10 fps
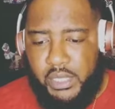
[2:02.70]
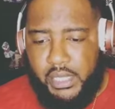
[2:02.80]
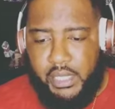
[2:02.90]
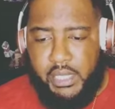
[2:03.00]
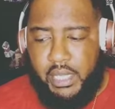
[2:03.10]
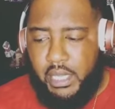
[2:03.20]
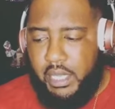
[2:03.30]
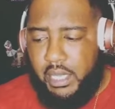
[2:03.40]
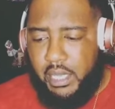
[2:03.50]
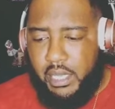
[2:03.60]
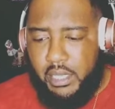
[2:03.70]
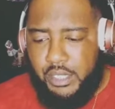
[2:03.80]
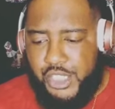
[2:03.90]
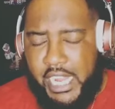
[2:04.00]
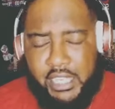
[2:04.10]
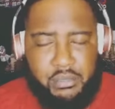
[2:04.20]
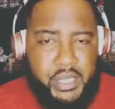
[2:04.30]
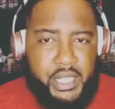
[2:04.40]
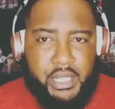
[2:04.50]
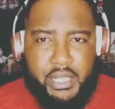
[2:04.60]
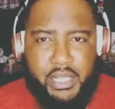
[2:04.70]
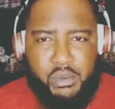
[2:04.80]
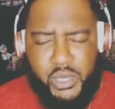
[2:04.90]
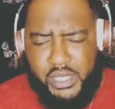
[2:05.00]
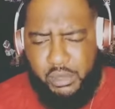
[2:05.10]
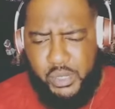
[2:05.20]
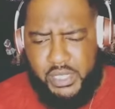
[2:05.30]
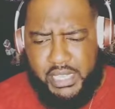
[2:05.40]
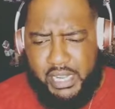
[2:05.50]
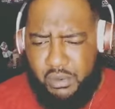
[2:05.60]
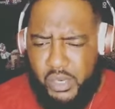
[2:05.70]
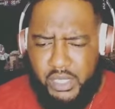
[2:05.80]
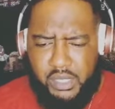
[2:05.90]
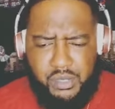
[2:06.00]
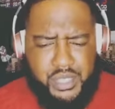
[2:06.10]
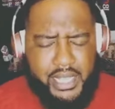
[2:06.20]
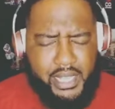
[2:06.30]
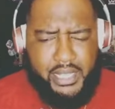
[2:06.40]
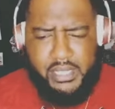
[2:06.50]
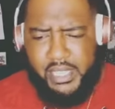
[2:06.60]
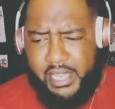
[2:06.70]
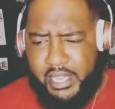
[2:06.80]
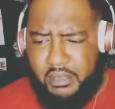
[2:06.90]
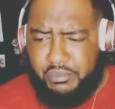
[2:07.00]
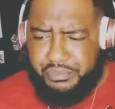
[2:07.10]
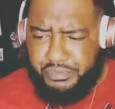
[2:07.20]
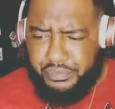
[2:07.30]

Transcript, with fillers: really shocked me. It really was like one of those things that